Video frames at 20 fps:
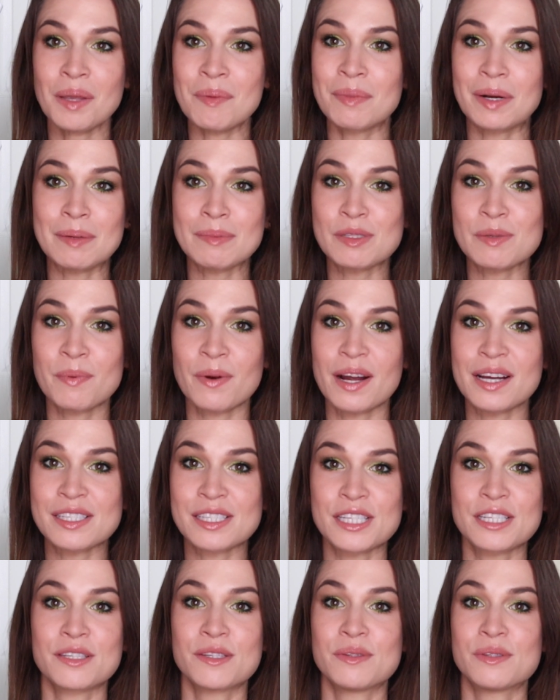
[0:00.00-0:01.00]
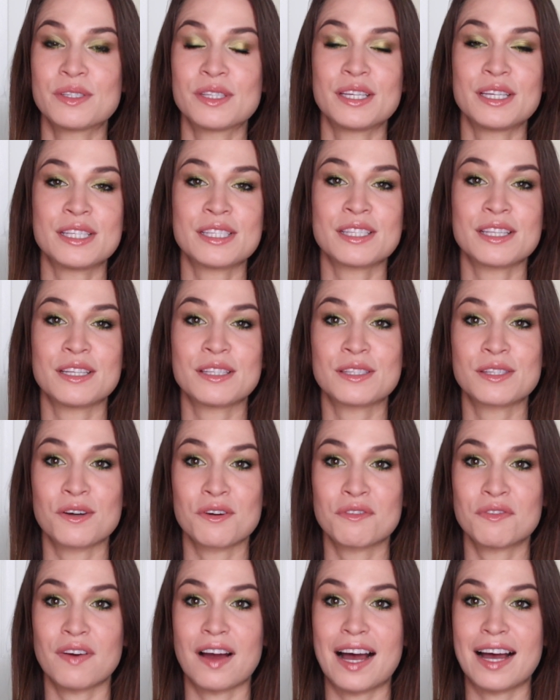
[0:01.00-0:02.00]
But I'm surprised I used this
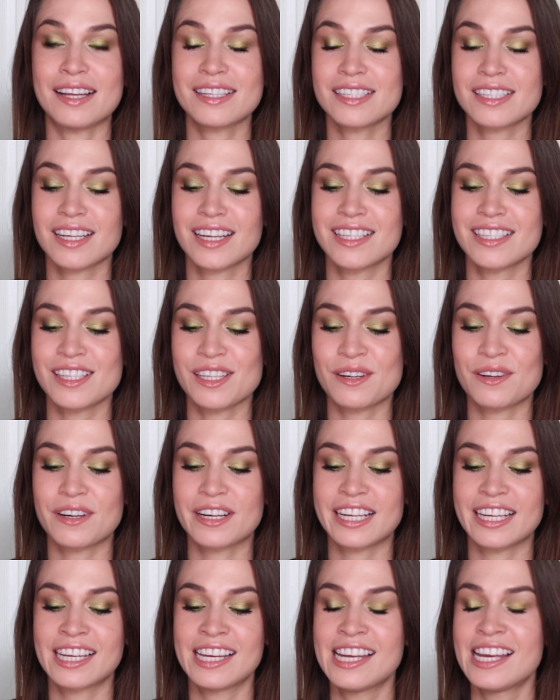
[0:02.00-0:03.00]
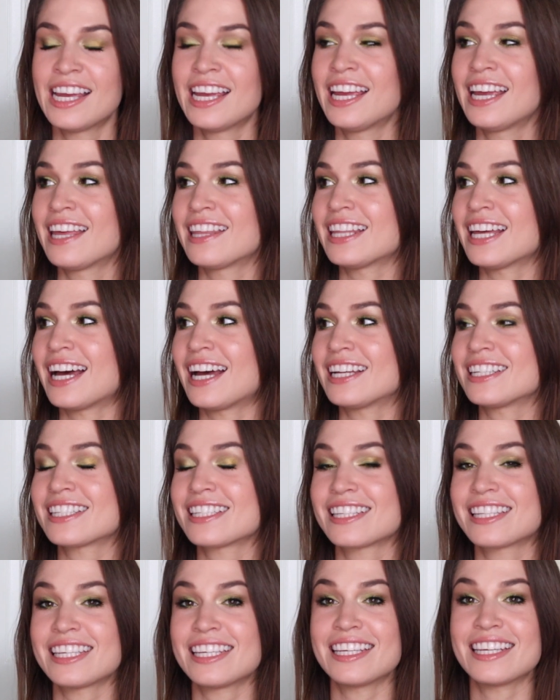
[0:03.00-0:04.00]
so fast considering that
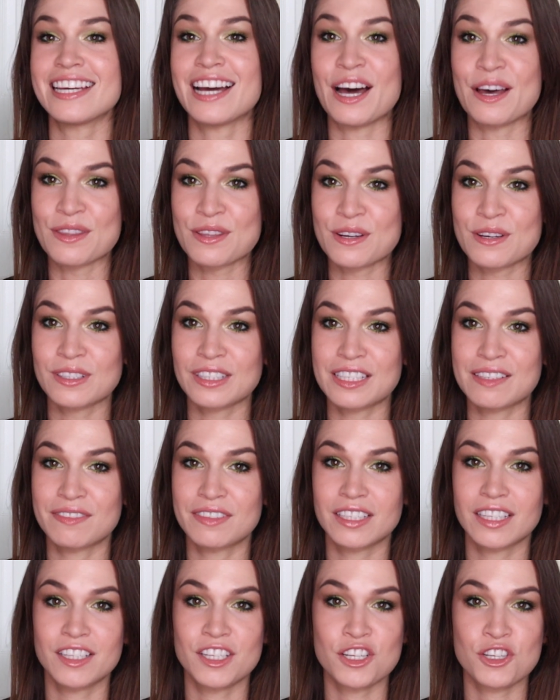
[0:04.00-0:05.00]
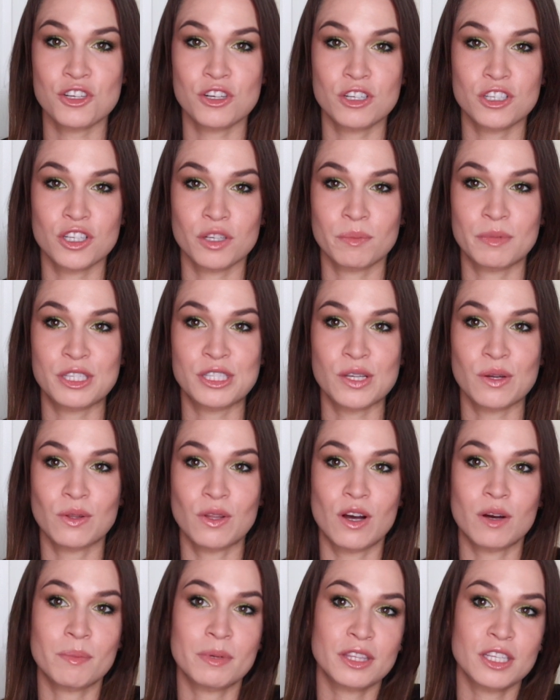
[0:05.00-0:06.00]
the other leave-in conditioner took me so
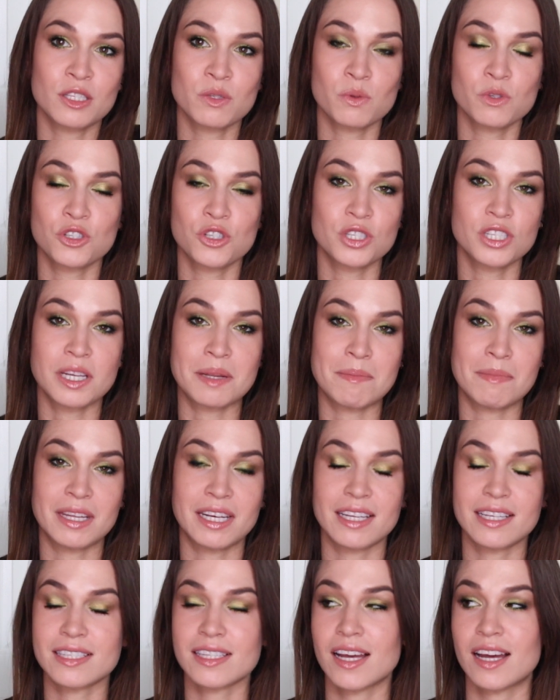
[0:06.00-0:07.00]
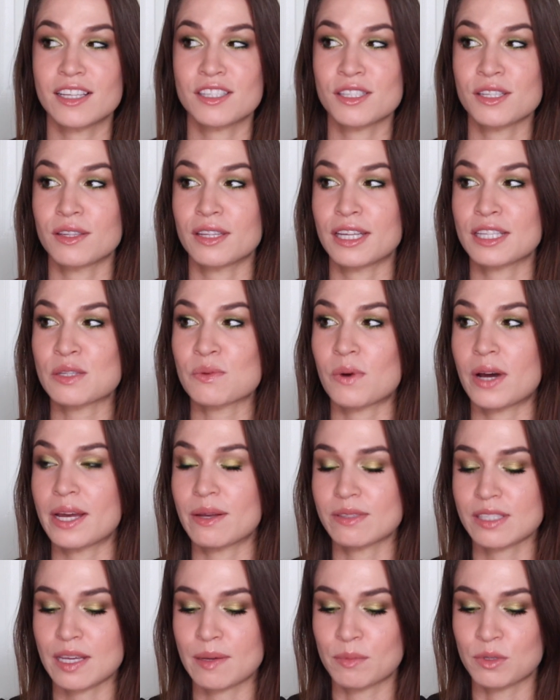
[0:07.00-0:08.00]
long, but this was just a mini size, so that's why I
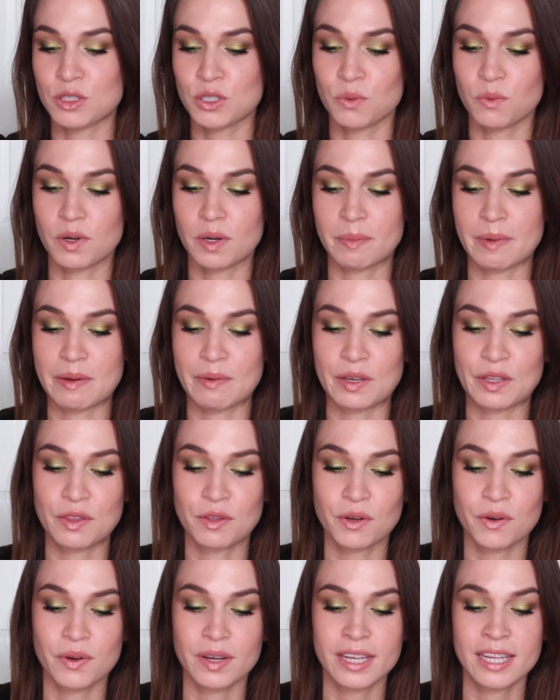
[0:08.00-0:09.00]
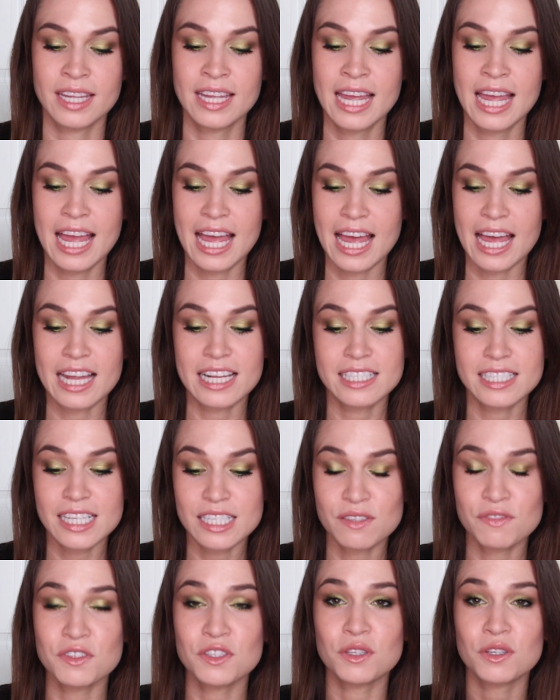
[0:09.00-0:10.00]
was able to work my Ouai through it. And it
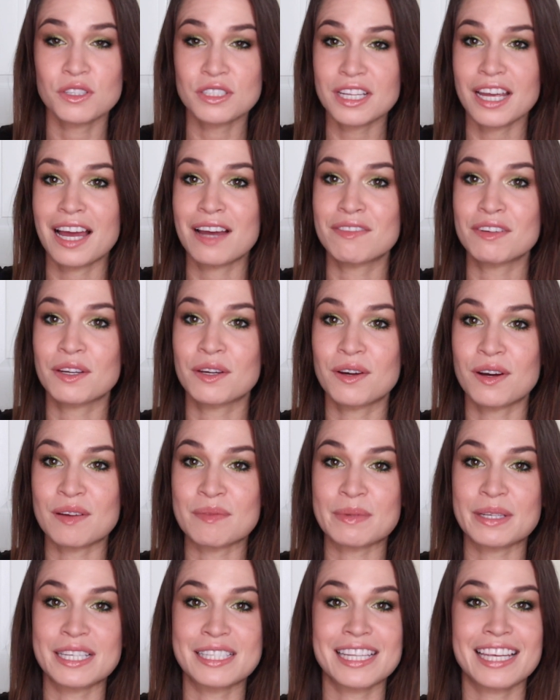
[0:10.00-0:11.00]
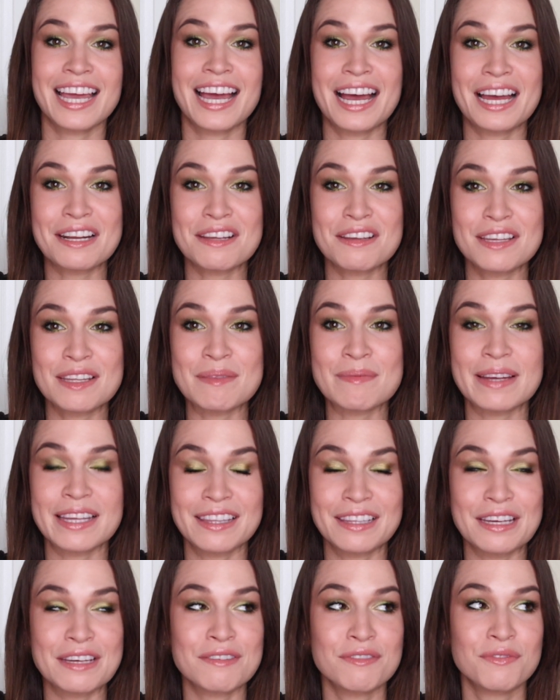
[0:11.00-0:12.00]
does feel good to have it gone because I had it in my
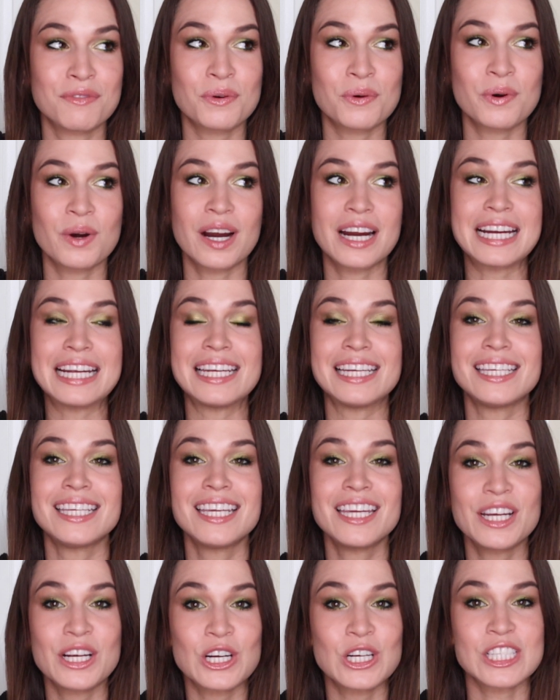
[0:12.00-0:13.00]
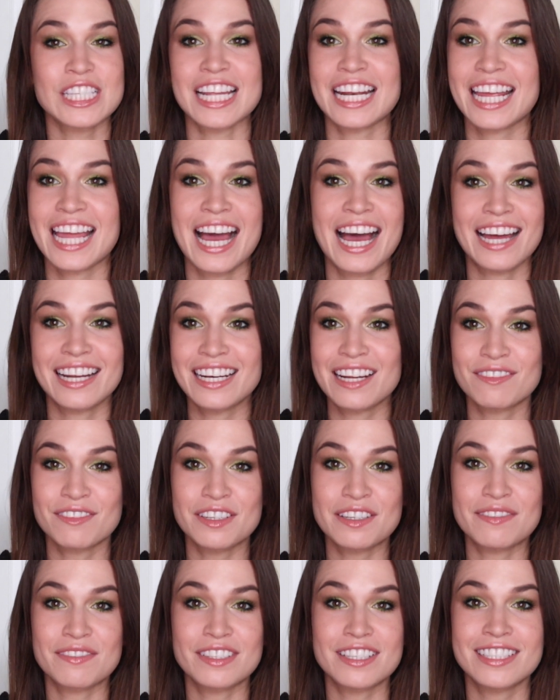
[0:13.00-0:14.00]
life for years and I had never
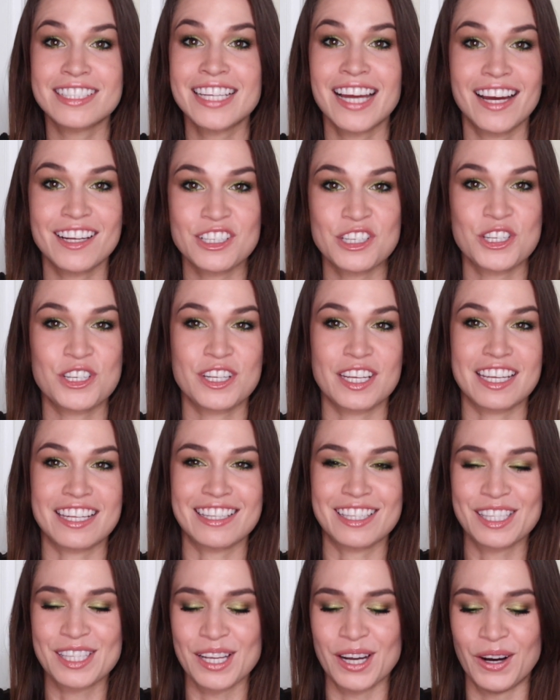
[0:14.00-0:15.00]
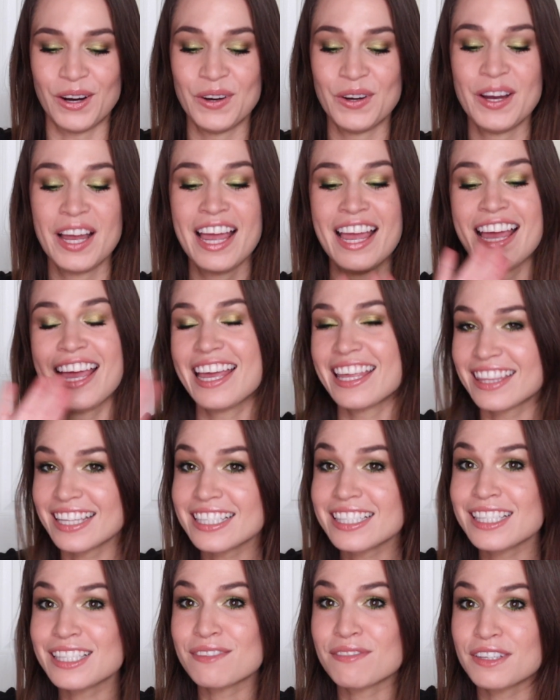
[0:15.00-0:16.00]
even touched it. So
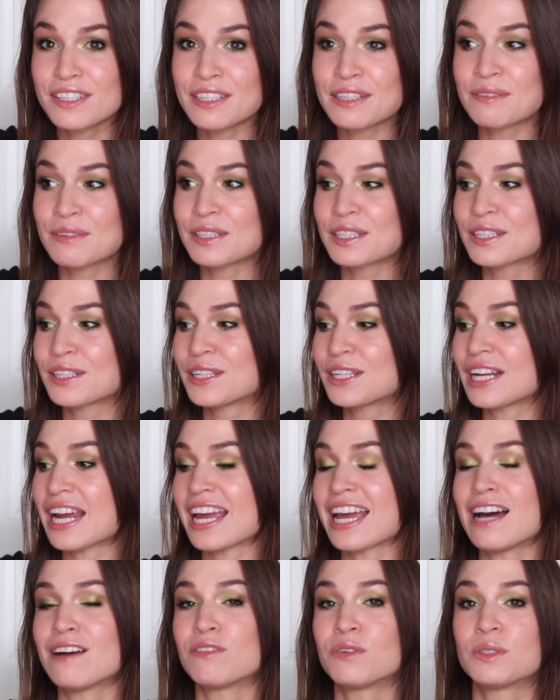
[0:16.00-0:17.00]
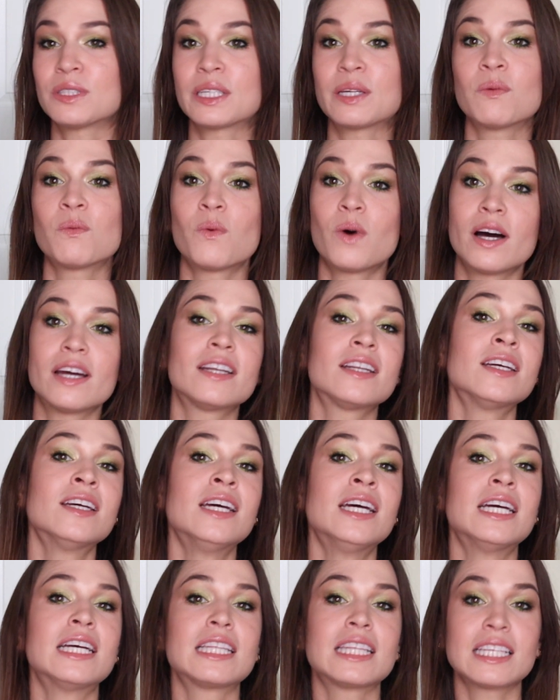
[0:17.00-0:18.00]
this is feeling really good. I have only one
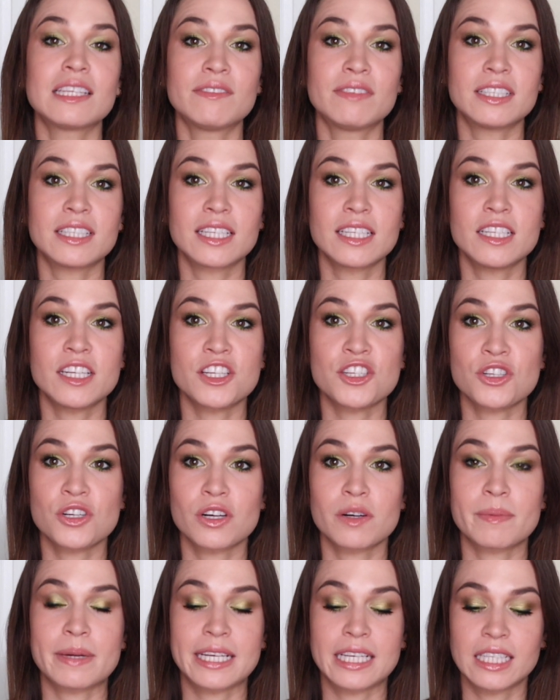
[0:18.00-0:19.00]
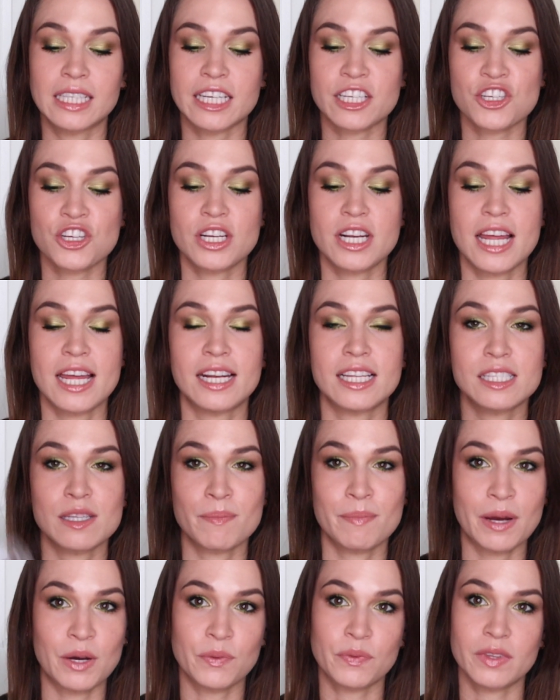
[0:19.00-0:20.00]
leave-in conditioner in my collection, and it's
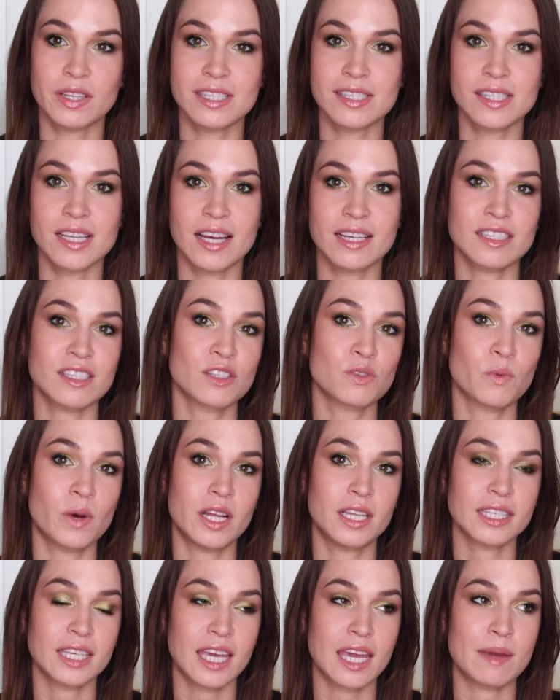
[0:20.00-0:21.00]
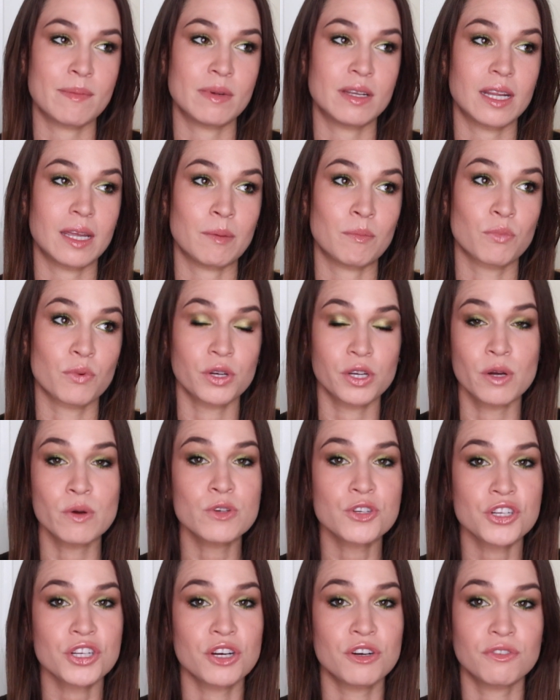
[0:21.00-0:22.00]
about this size as well. It came in a
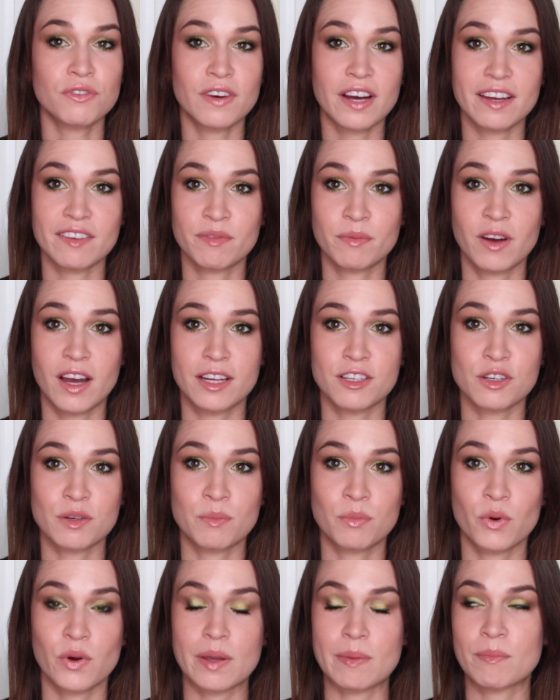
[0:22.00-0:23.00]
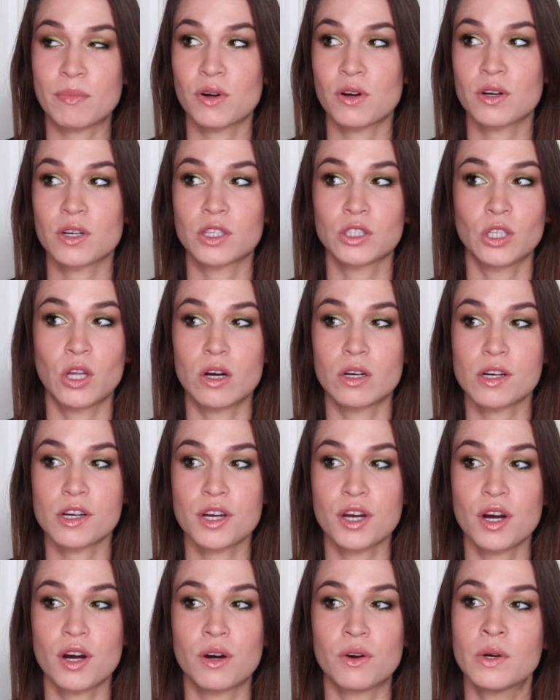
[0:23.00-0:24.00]
Briogeo 500-point perk long
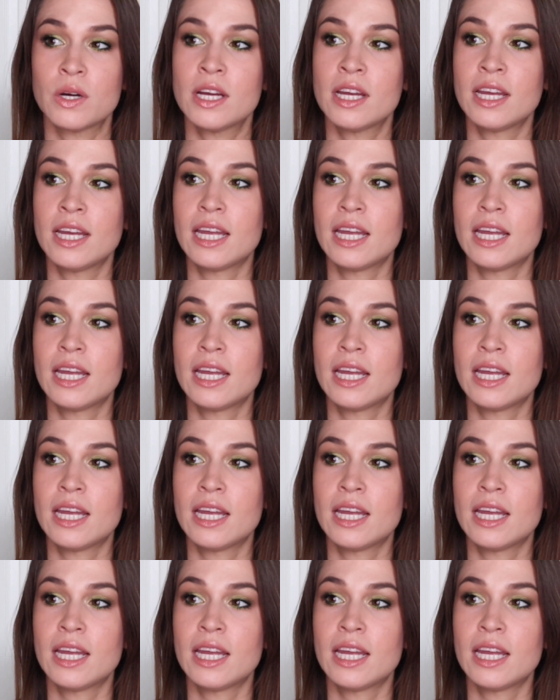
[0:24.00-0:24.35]
ago.